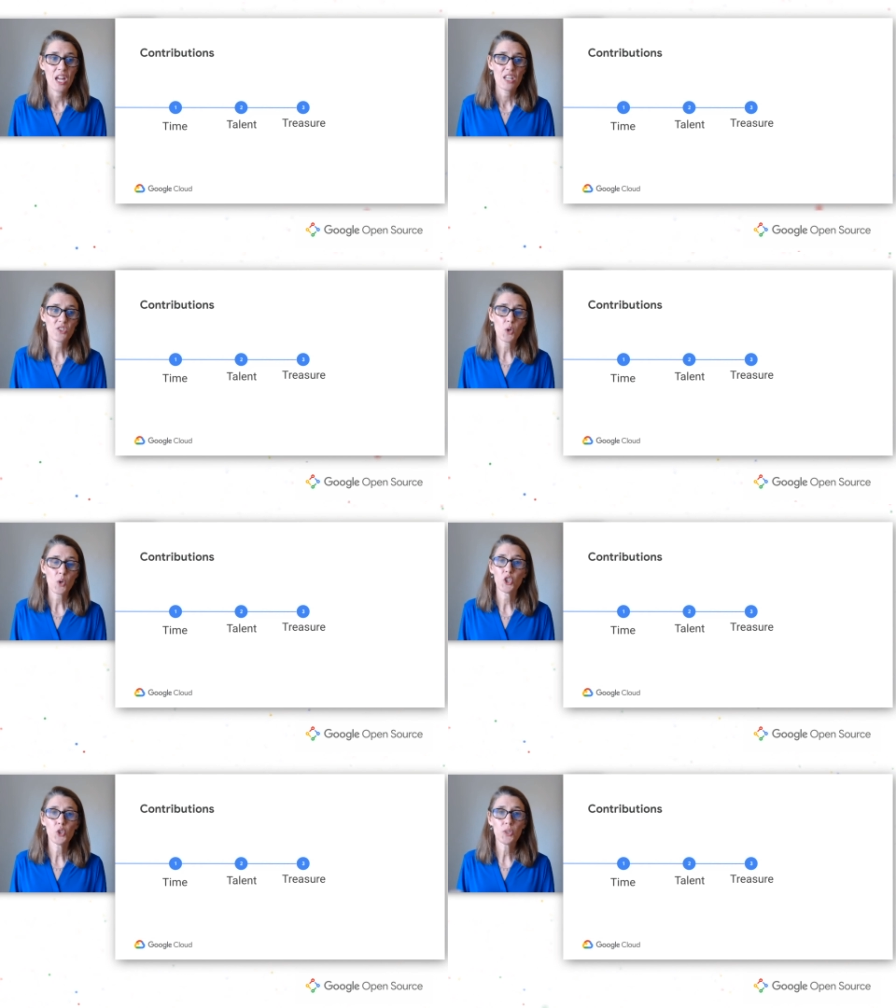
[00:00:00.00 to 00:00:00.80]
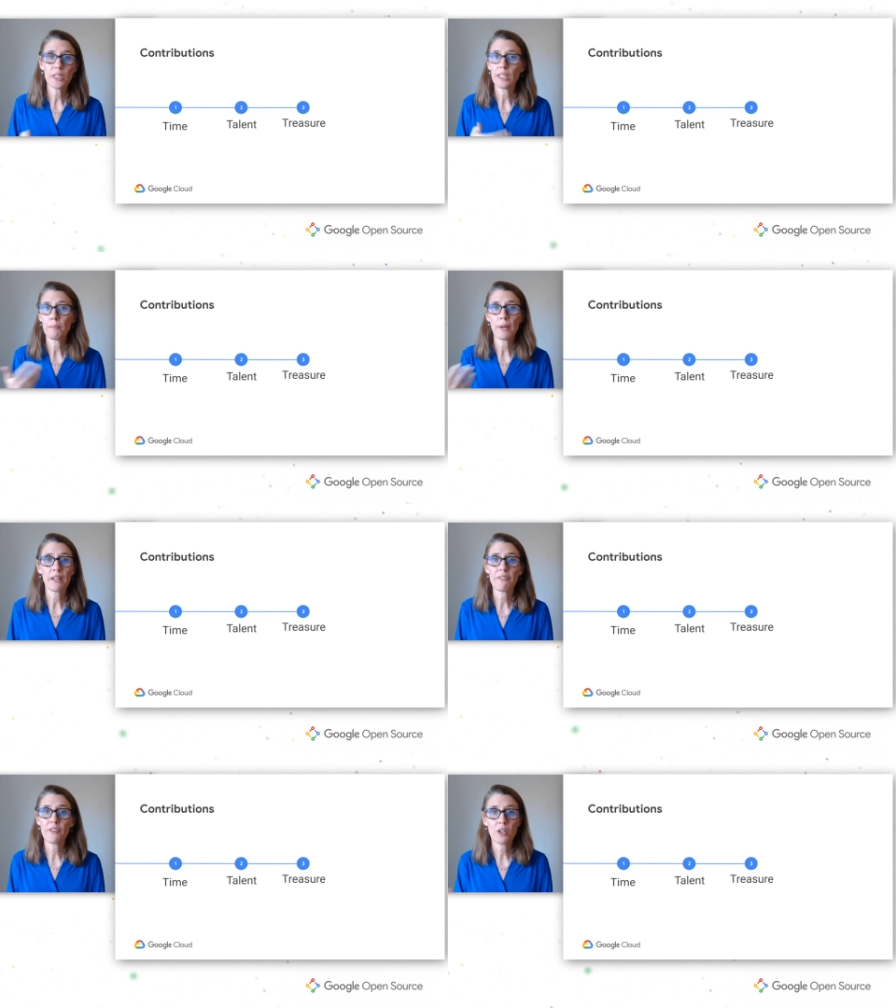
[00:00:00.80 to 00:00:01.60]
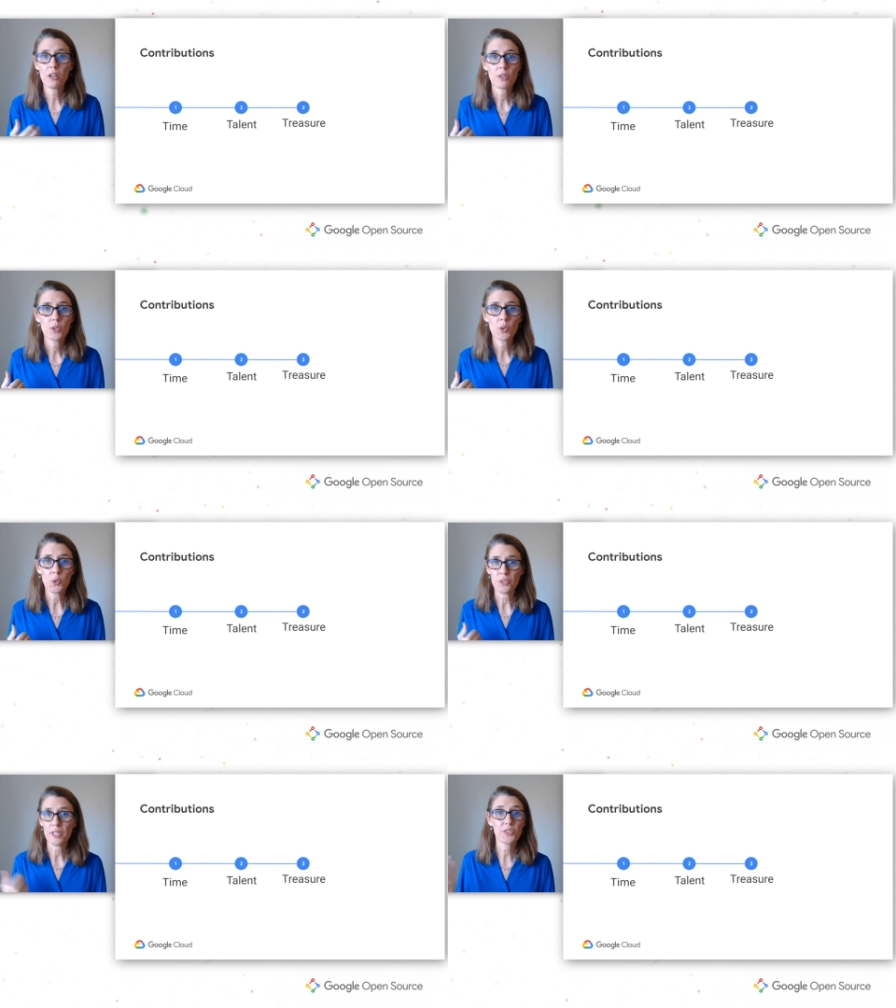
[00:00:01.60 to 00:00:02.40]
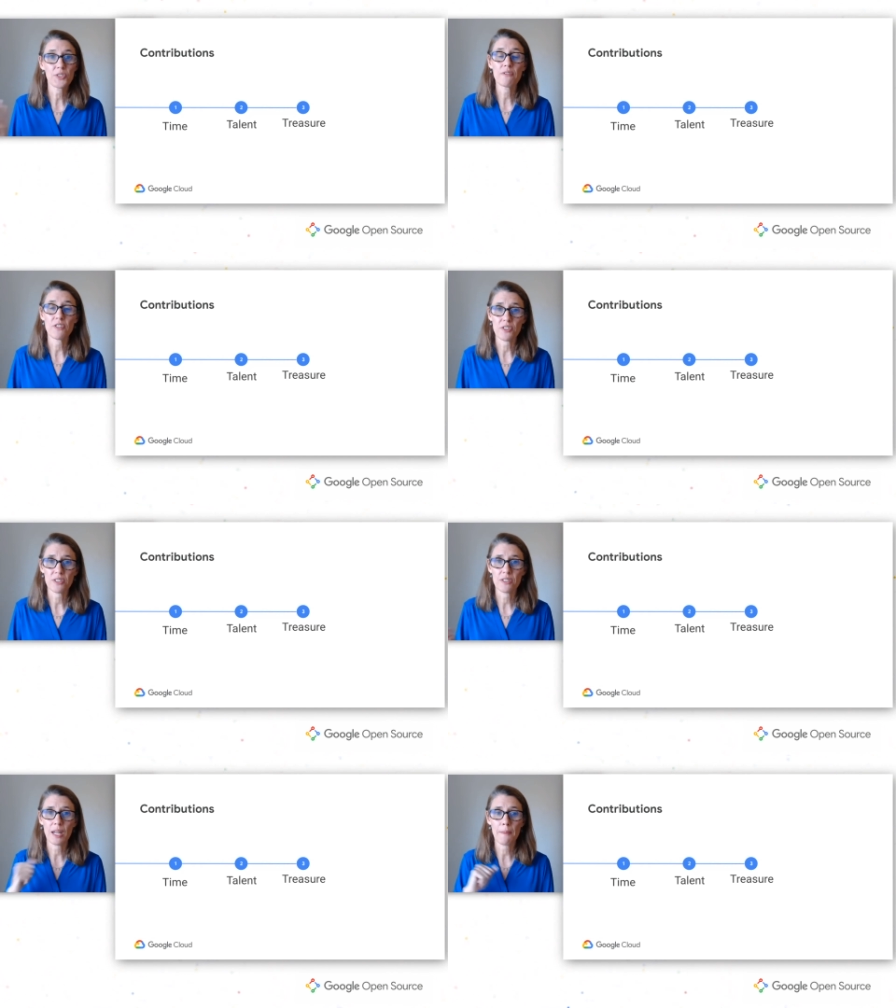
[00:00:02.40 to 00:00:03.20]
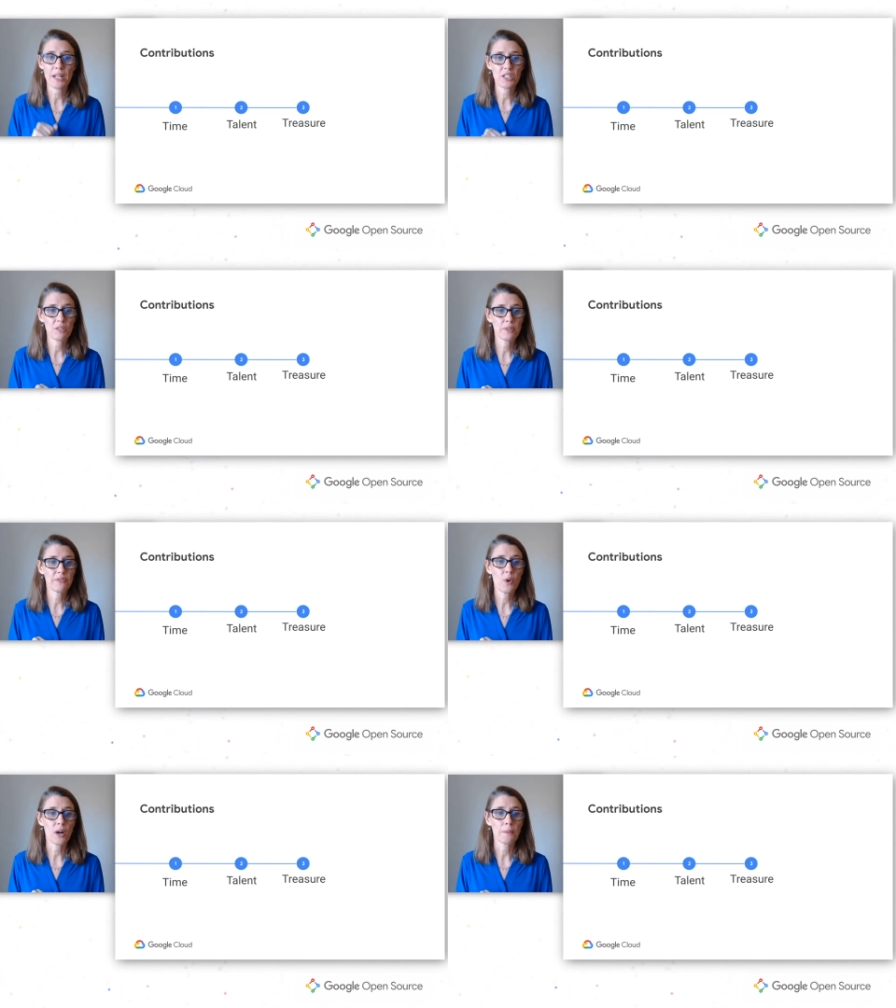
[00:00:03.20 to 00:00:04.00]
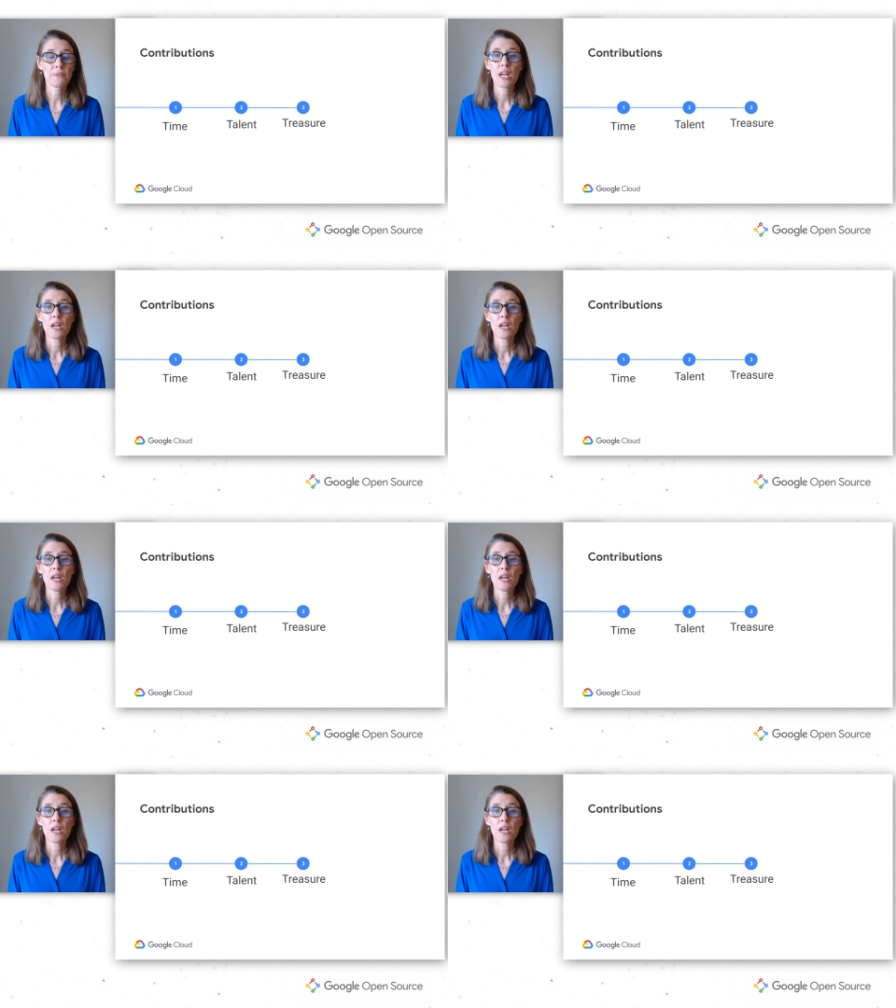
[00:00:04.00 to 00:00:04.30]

So you need money for tools like servers, like I mentioned before.